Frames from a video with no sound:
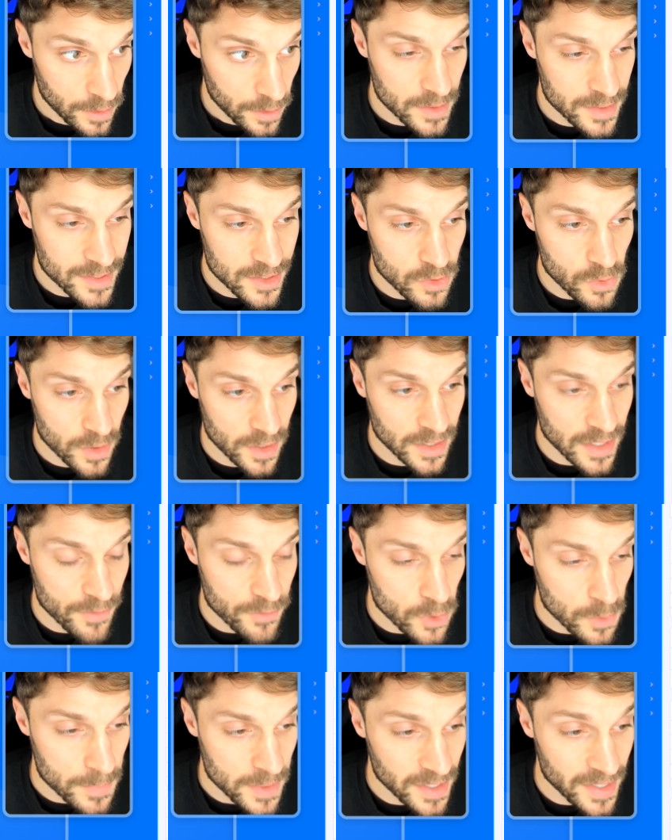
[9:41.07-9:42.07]
this is going to give
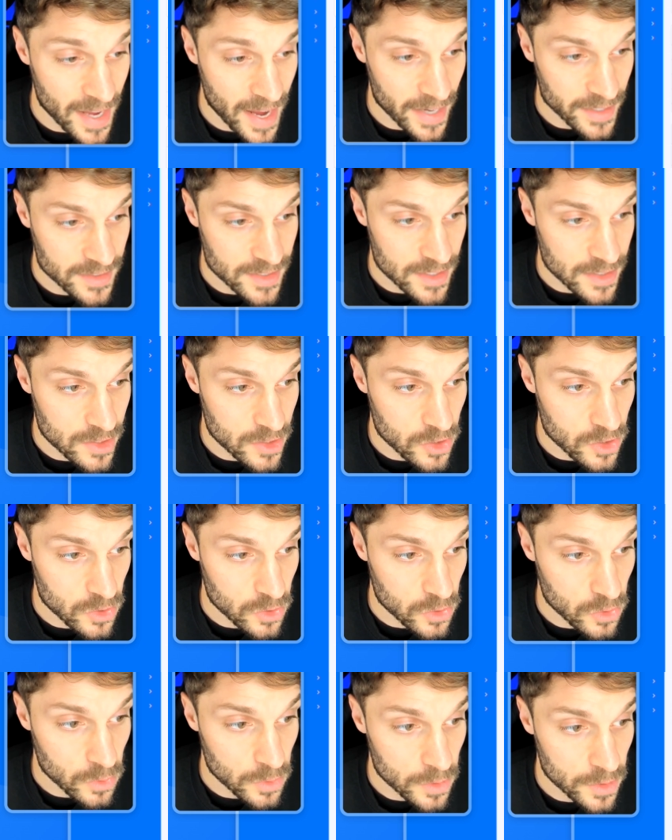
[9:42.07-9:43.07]
you immediate access
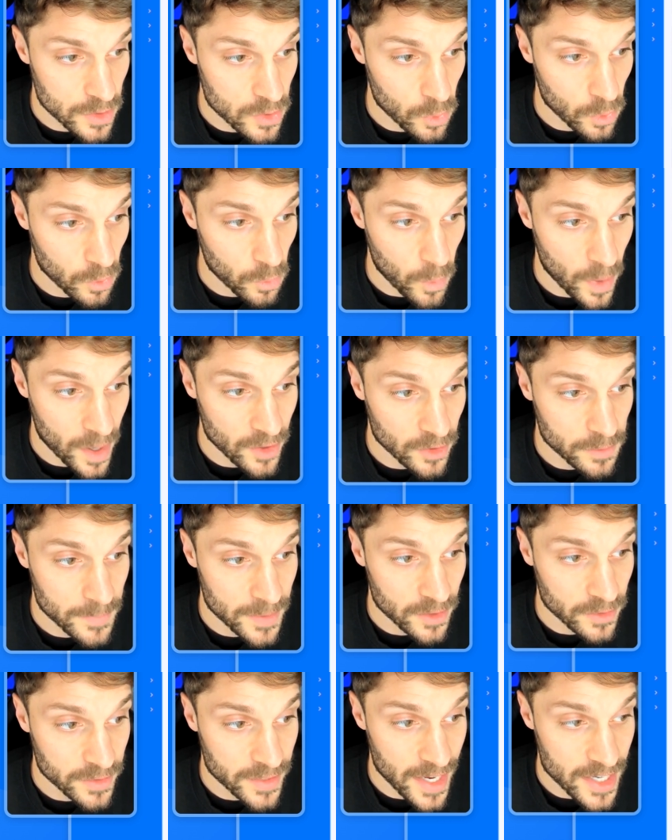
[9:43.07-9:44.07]
to your
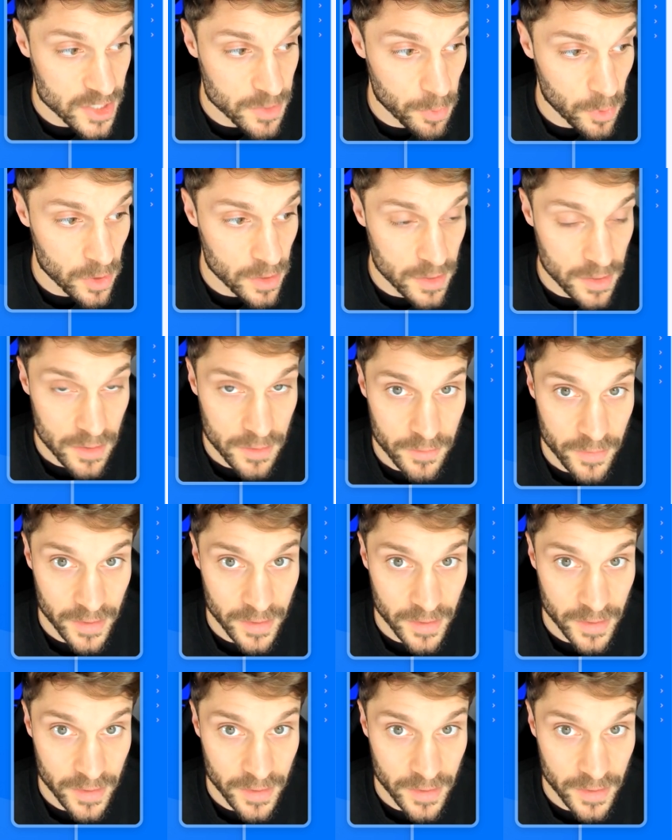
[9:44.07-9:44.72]
Wildmail dashboard.